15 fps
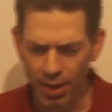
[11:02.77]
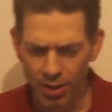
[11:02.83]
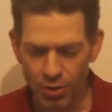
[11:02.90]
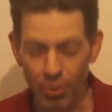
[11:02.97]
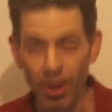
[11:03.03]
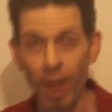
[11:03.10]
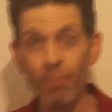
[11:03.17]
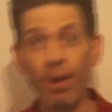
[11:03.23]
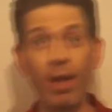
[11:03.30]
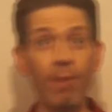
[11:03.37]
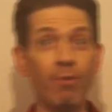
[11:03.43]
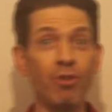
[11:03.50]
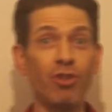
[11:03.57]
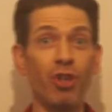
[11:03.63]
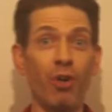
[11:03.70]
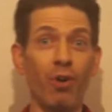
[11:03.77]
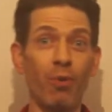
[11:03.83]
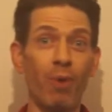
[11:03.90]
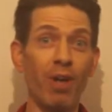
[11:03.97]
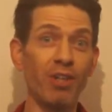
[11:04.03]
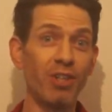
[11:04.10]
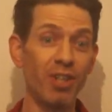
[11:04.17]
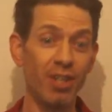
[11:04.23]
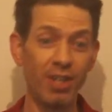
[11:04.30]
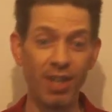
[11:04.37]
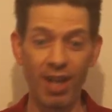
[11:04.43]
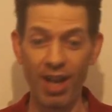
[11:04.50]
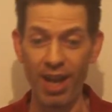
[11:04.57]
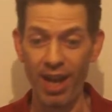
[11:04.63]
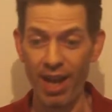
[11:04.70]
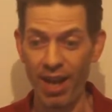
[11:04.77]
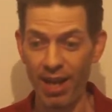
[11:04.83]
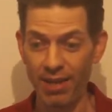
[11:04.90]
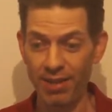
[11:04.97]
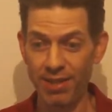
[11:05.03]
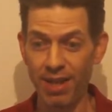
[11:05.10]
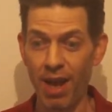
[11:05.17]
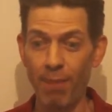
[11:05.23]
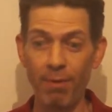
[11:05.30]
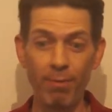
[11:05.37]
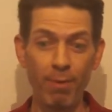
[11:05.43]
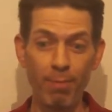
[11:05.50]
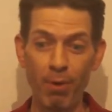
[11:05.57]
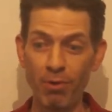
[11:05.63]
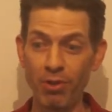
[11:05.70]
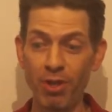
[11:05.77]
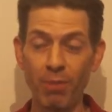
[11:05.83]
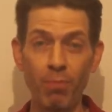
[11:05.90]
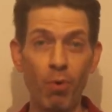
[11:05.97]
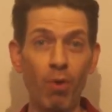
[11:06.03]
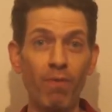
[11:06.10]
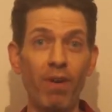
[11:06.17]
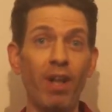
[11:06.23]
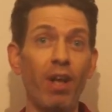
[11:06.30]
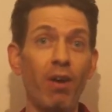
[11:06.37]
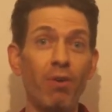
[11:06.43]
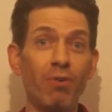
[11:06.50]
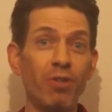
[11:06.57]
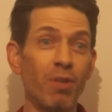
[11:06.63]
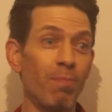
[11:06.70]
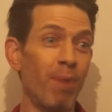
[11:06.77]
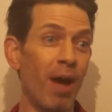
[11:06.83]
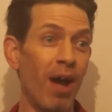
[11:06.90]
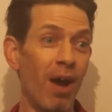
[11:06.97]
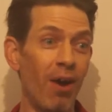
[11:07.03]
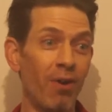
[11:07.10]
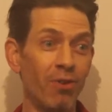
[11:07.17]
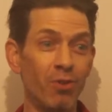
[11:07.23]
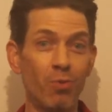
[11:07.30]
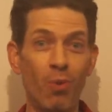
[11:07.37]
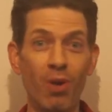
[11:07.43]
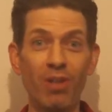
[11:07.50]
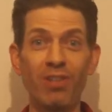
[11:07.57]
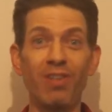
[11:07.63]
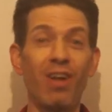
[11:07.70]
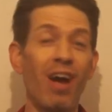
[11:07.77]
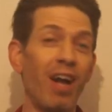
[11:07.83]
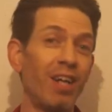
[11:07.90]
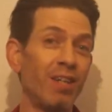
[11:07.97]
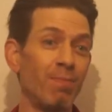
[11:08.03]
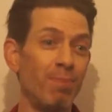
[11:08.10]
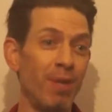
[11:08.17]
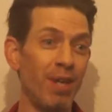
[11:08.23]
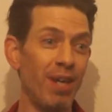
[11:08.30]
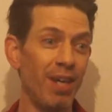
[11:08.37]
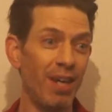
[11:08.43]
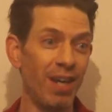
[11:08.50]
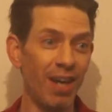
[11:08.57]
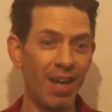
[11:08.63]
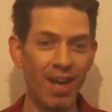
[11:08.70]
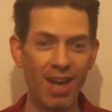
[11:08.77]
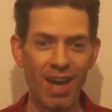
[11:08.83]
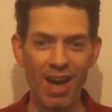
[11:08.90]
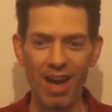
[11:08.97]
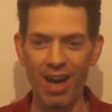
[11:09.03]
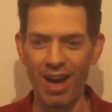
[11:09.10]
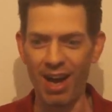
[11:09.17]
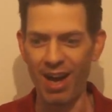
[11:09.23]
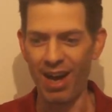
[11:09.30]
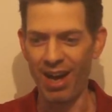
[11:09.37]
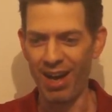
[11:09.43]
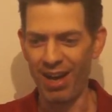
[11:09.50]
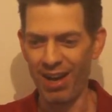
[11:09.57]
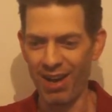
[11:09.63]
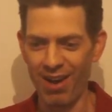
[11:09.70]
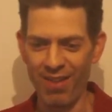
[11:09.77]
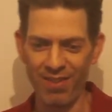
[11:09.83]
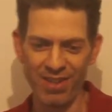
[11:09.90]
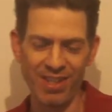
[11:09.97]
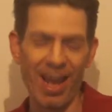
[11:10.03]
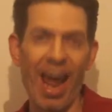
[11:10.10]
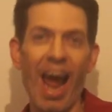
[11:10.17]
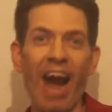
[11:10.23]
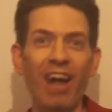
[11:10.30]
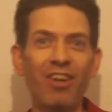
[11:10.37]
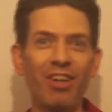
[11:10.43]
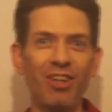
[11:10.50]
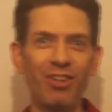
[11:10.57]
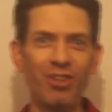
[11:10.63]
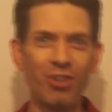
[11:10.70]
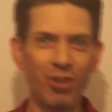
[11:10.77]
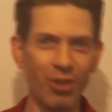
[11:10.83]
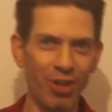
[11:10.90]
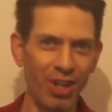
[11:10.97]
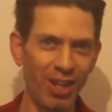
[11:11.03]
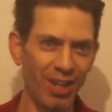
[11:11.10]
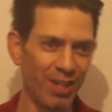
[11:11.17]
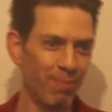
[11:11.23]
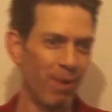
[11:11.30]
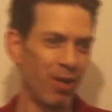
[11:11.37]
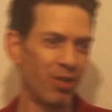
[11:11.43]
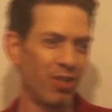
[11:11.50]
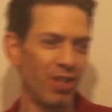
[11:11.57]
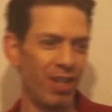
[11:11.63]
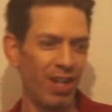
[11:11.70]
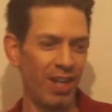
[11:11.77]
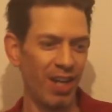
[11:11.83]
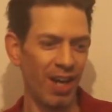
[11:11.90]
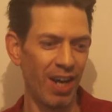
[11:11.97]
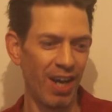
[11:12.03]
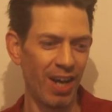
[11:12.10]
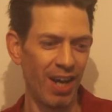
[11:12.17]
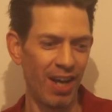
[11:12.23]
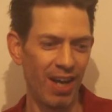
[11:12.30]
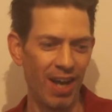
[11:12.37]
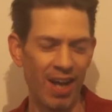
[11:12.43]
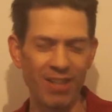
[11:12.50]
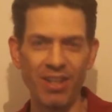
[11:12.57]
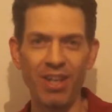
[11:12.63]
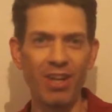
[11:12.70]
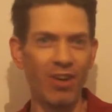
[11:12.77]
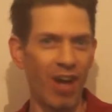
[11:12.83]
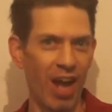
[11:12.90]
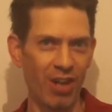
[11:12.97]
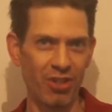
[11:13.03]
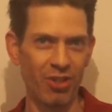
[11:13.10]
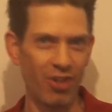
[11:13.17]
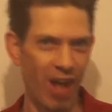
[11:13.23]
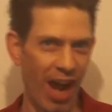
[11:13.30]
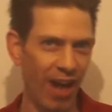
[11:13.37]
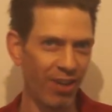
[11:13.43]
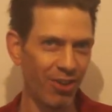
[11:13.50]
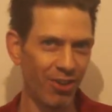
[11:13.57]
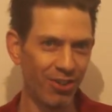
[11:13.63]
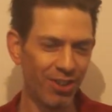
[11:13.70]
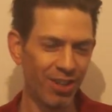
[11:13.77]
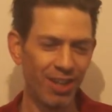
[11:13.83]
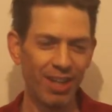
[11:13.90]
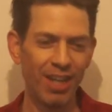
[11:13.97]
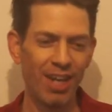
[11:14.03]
So again, my name is Jerrod Weston, and I'm going to be posting more videos about what it's like to be on this acting journey, especially as an international actor.